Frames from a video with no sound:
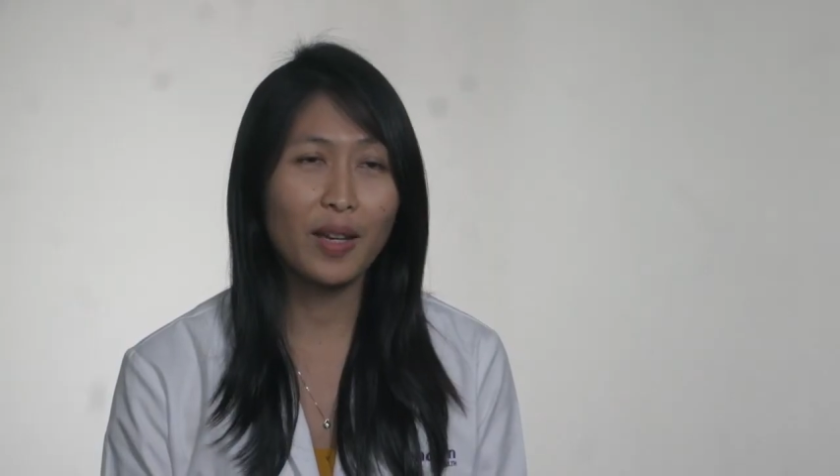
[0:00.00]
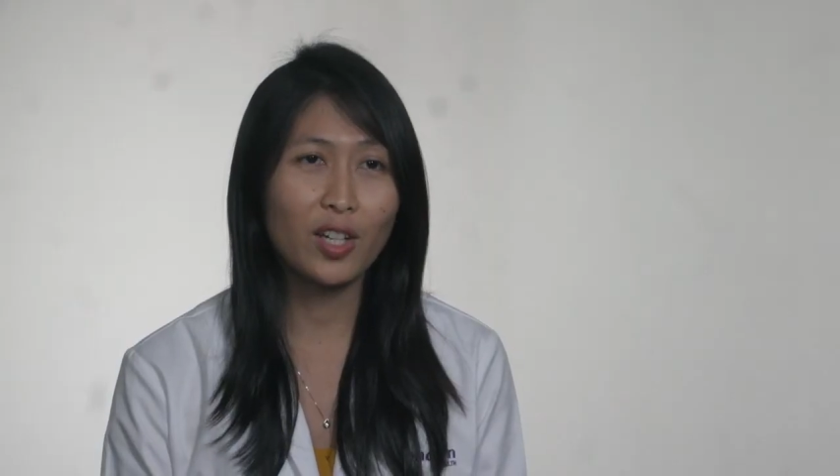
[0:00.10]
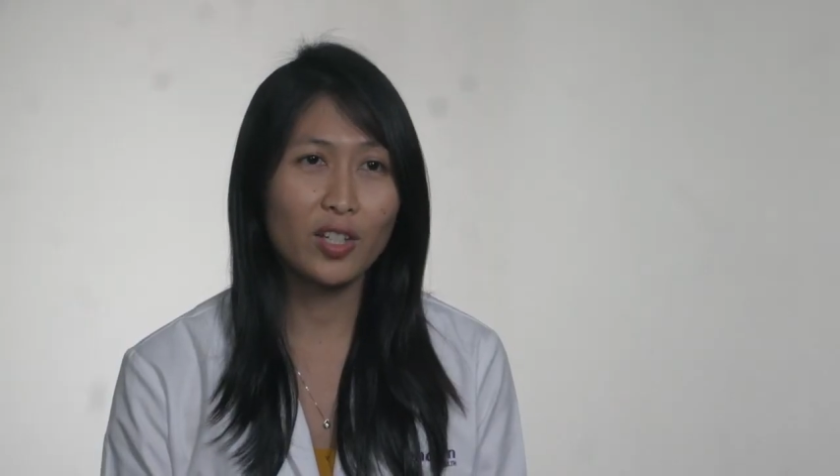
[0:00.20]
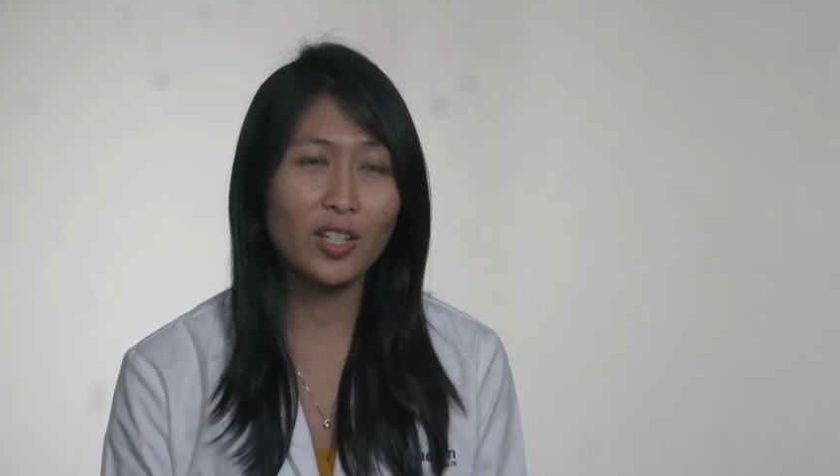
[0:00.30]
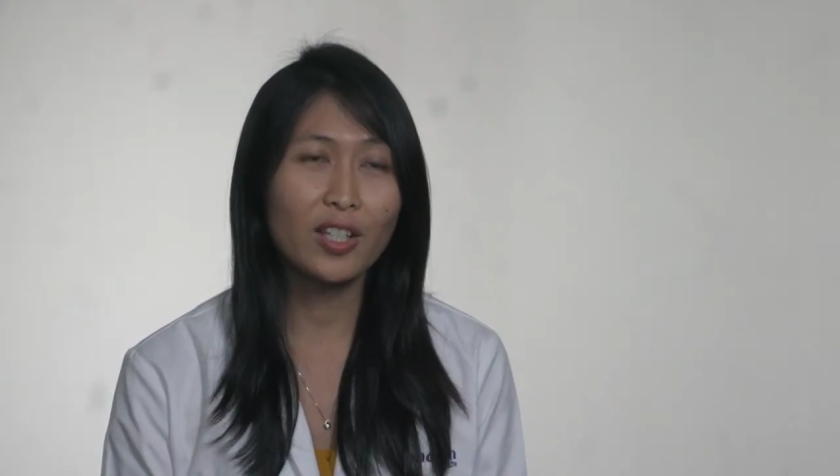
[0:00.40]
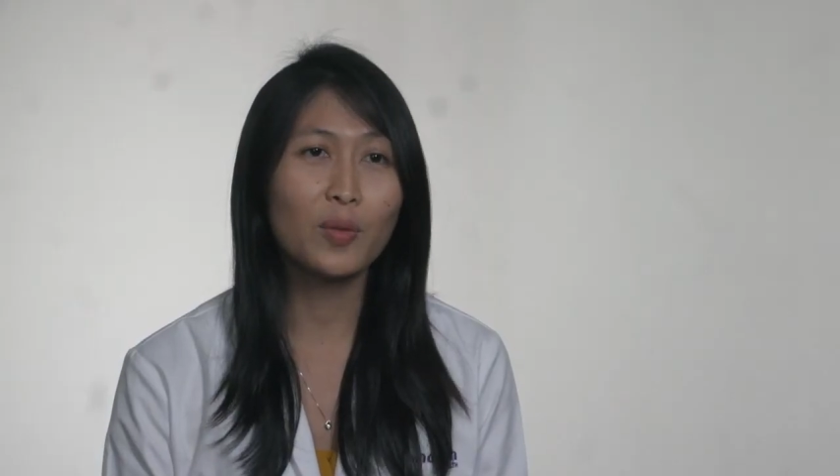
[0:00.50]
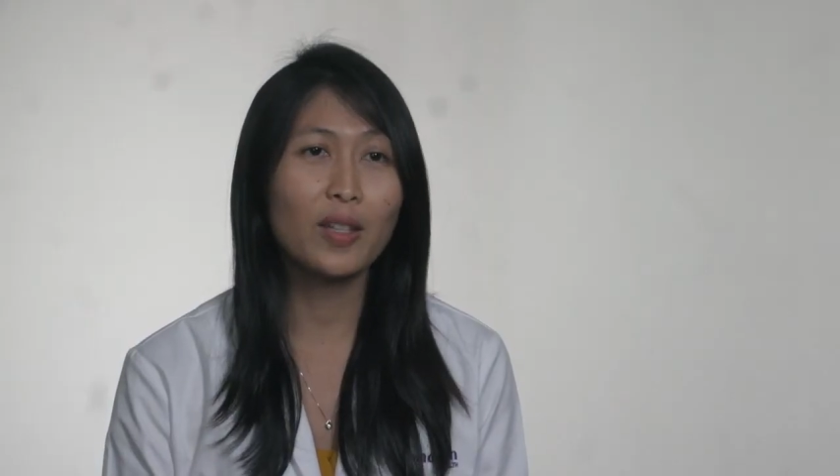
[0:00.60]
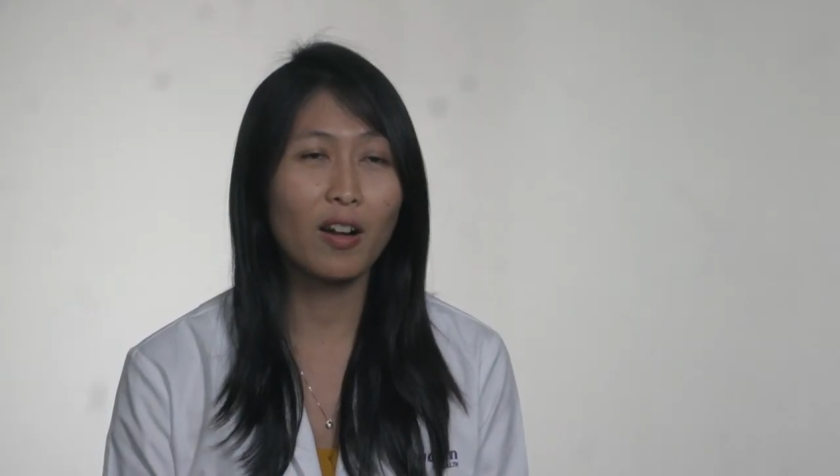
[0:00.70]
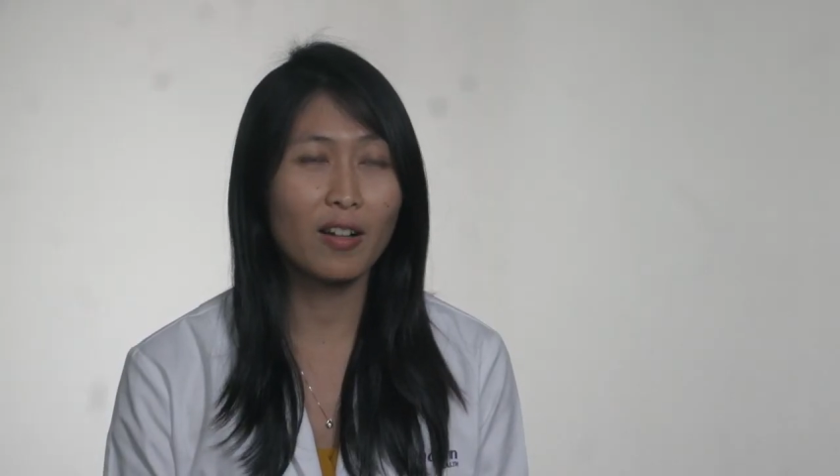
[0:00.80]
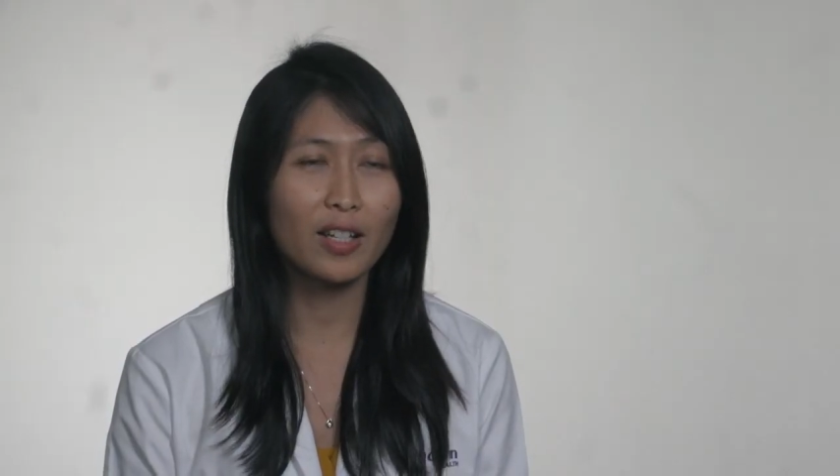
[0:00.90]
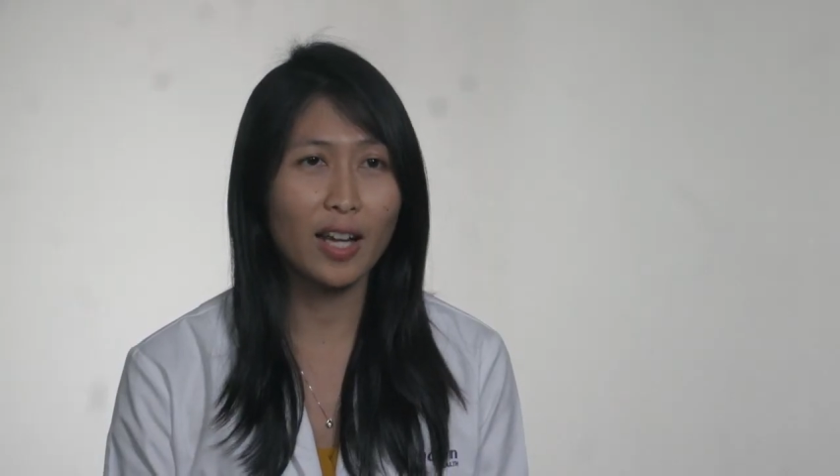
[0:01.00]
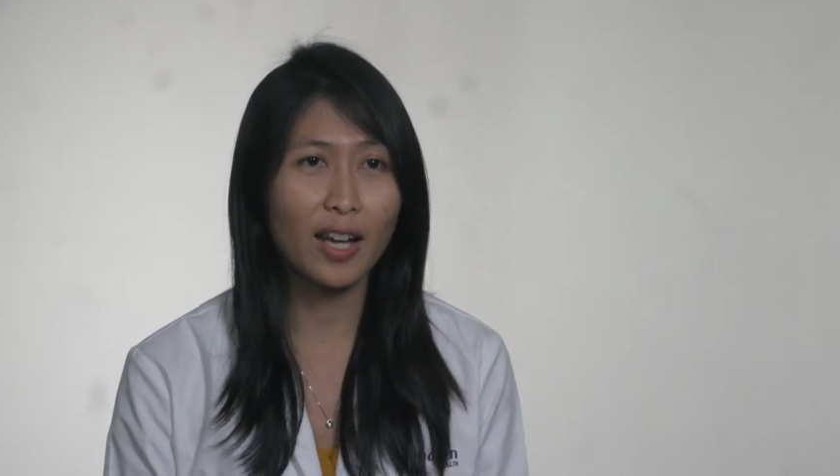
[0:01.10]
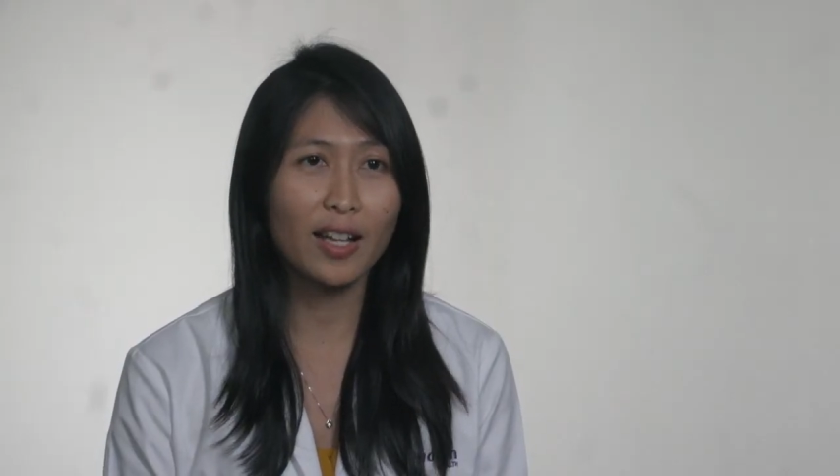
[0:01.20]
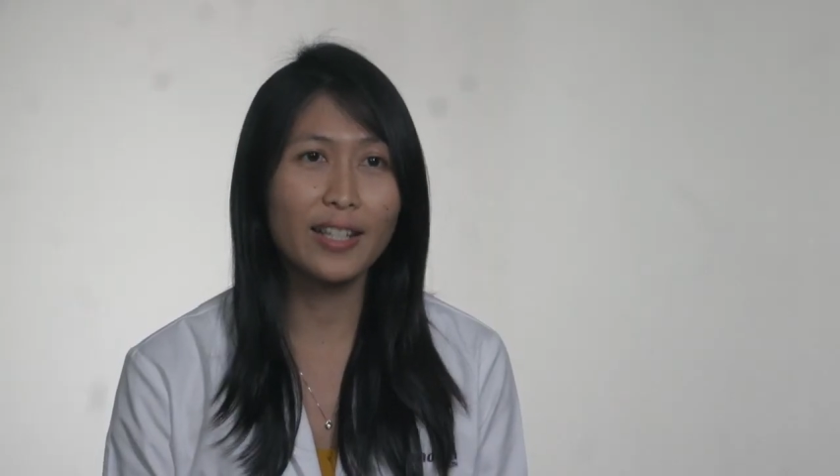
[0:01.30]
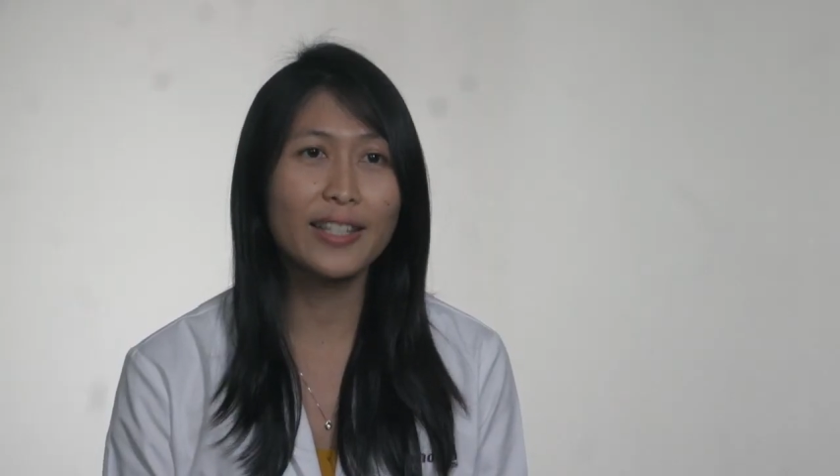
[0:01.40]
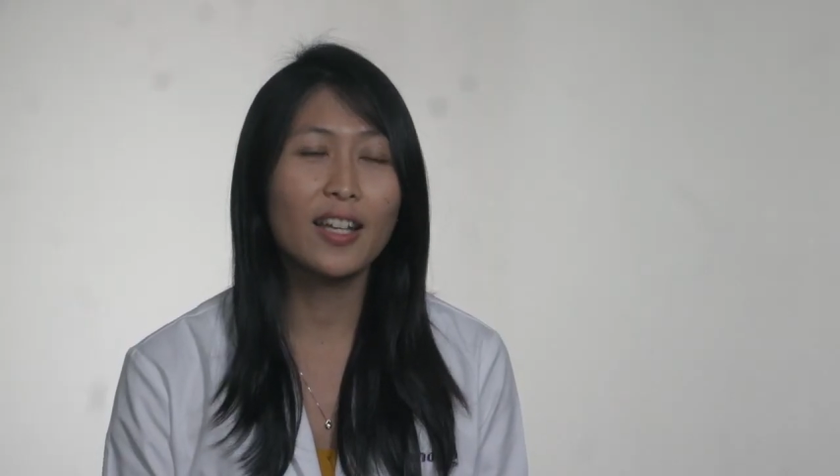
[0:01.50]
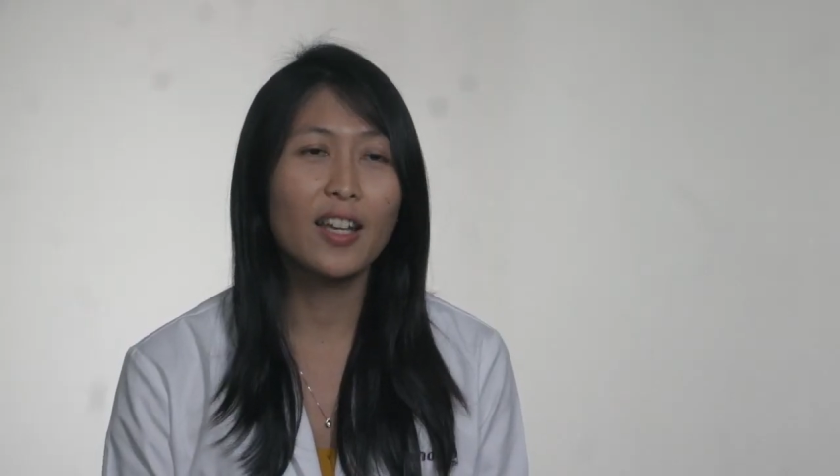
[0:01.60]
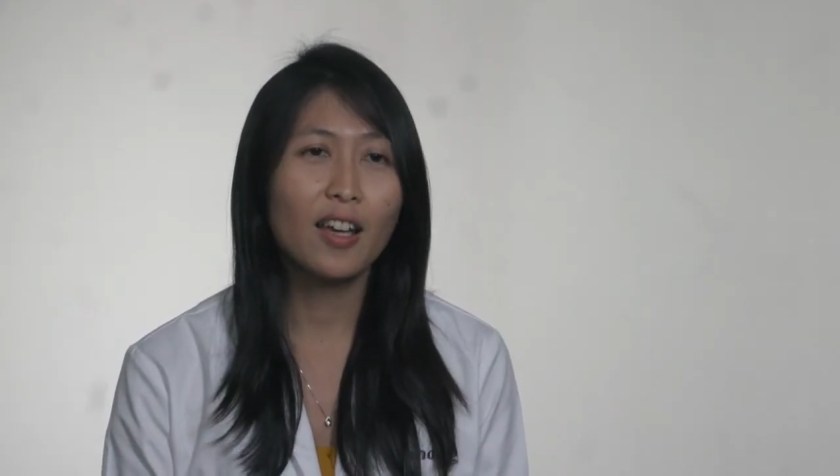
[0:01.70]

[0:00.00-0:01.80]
patients with heart attacks,